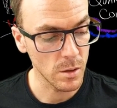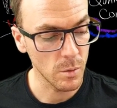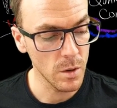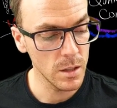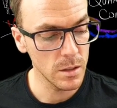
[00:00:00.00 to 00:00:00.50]

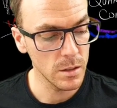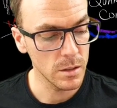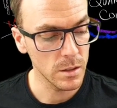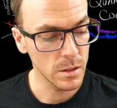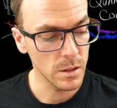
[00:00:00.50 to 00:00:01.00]
1,
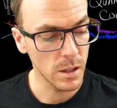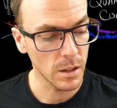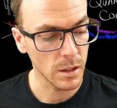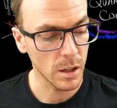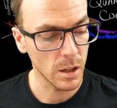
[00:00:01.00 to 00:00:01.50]
and the
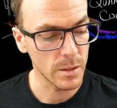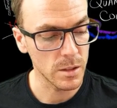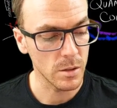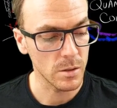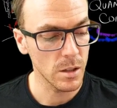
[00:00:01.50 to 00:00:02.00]
column is
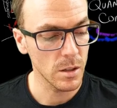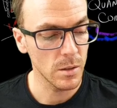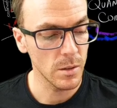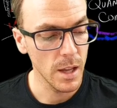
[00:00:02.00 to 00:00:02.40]
0, 0,